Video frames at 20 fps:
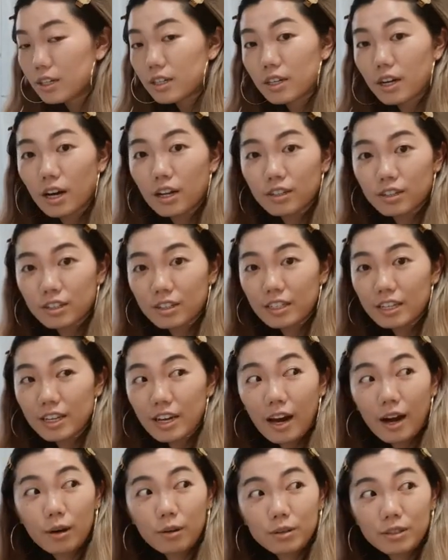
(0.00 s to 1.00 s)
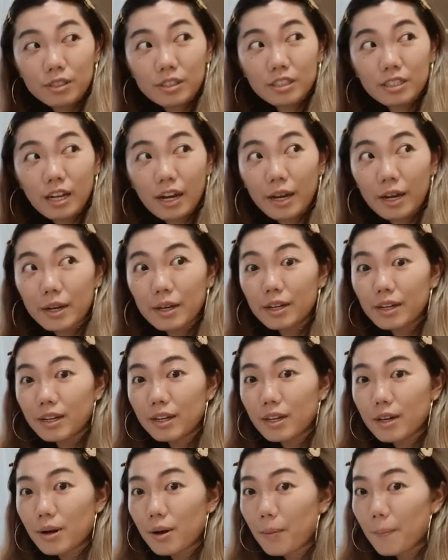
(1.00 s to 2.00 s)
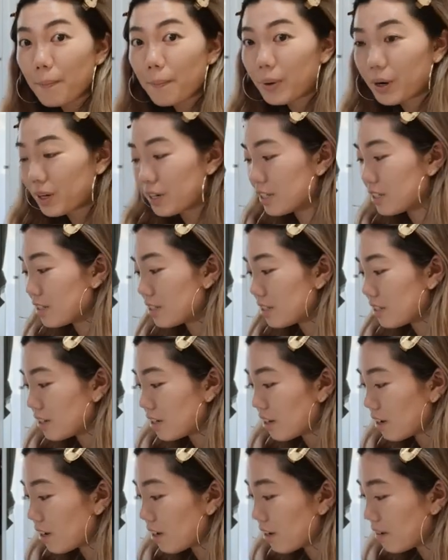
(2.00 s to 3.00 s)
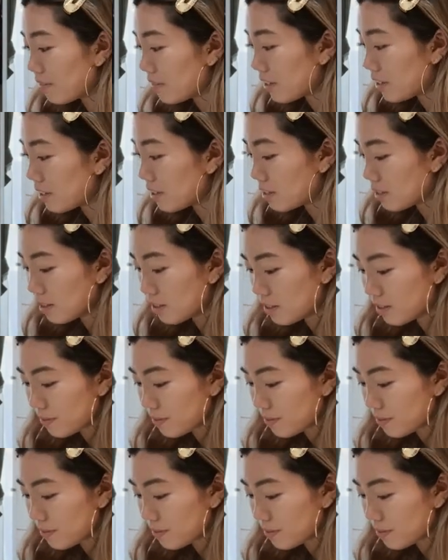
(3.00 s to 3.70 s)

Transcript: color the outer side part of it.